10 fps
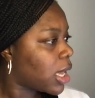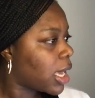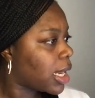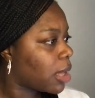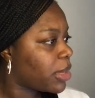
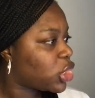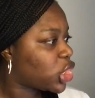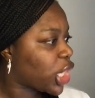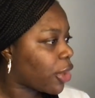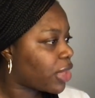and let me
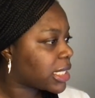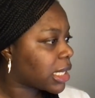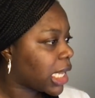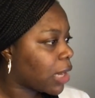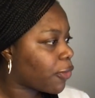share this
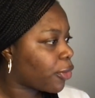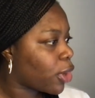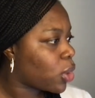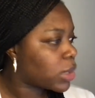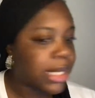link for
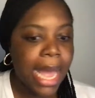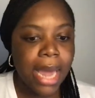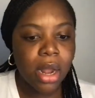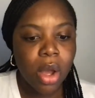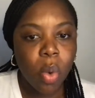those
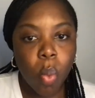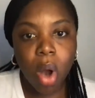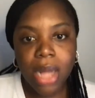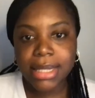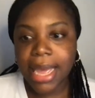that
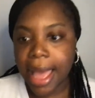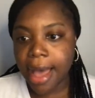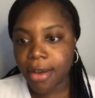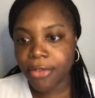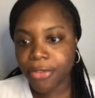want to
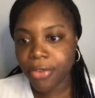have